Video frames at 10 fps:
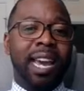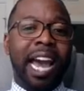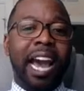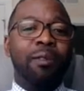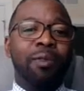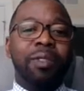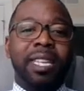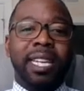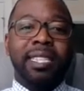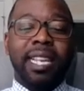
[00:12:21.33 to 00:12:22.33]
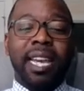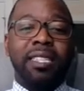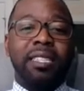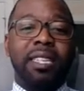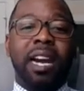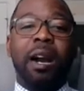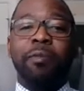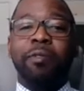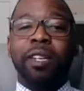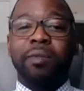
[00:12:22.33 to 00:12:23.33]
How will things actually
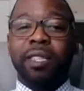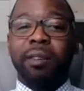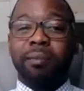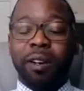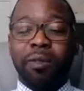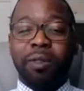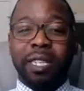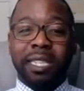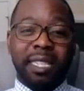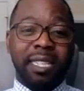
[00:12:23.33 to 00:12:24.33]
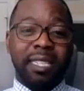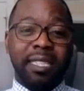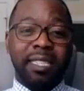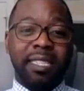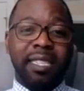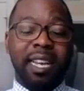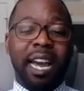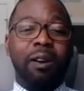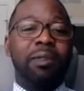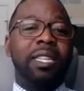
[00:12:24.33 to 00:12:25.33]
operate within my organization?
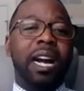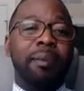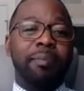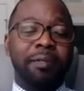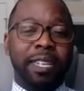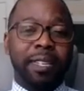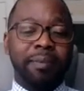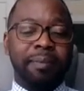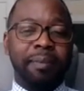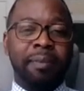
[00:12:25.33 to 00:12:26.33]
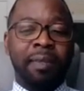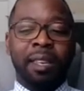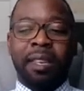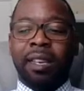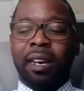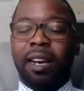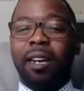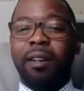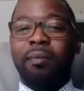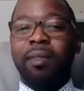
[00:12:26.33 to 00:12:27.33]
How will it operate?
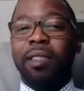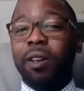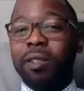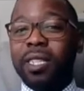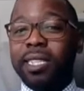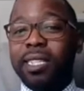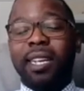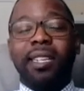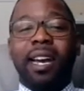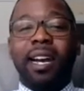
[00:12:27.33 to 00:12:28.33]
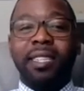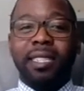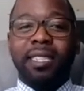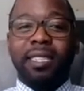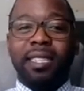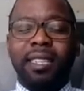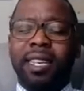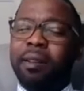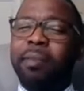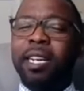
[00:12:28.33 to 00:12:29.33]
Thirdly, technology.
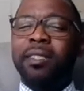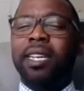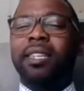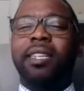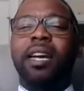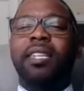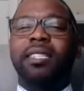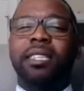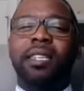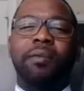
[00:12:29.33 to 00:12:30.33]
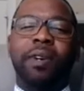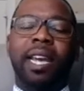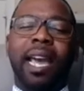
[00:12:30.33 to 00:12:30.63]
Think about technology in a way.